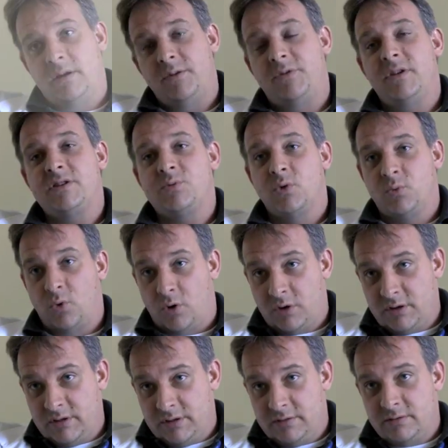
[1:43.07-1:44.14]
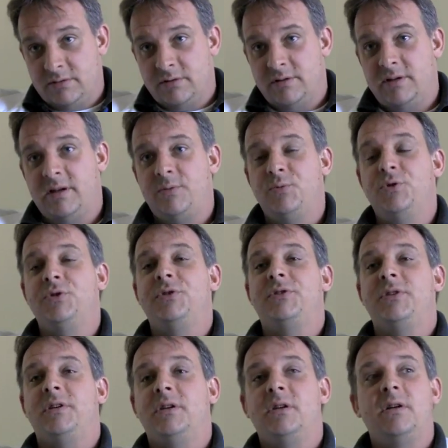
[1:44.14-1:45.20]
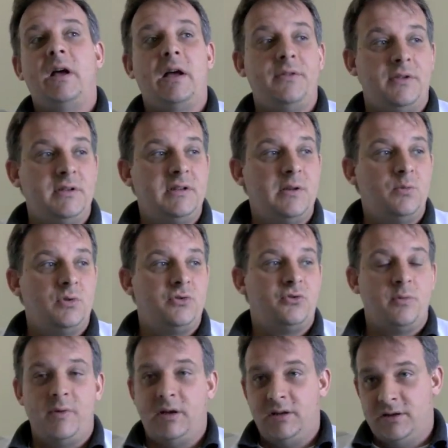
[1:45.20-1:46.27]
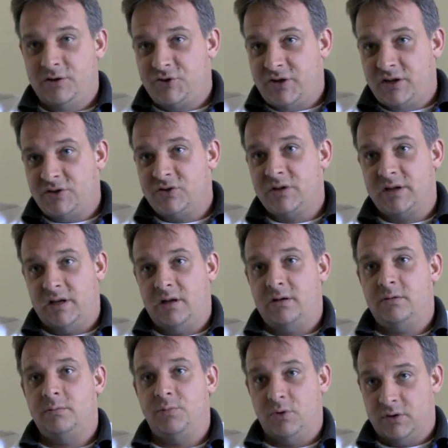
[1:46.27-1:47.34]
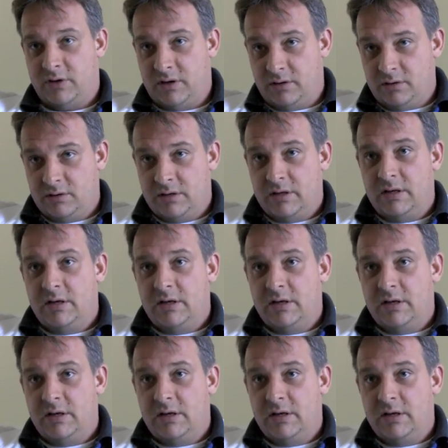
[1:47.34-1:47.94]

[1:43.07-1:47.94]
If this would work, that would uh, I think that would dramatically change again burn care.